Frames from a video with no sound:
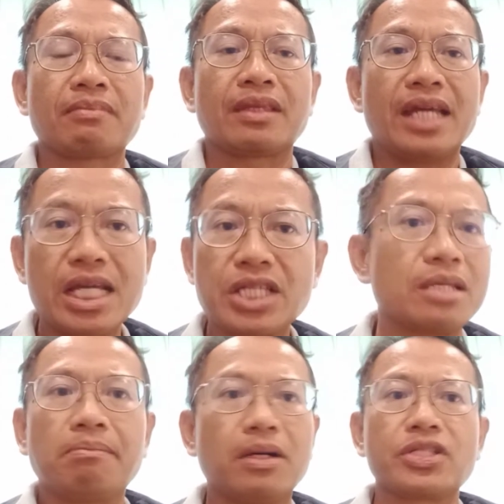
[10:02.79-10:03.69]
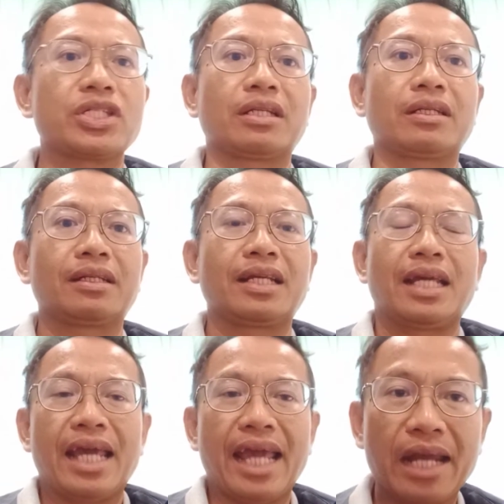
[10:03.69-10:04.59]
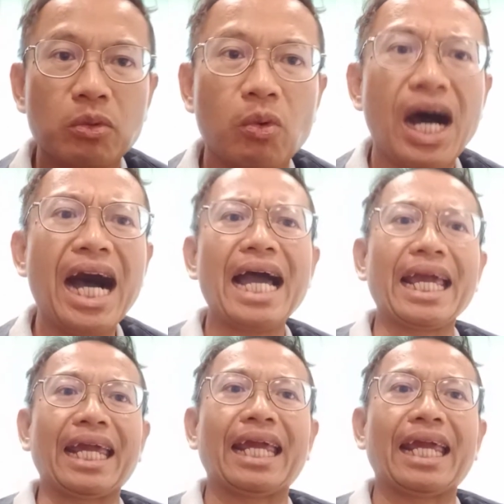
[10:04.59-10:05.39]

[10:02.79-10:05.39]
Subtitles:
is important and why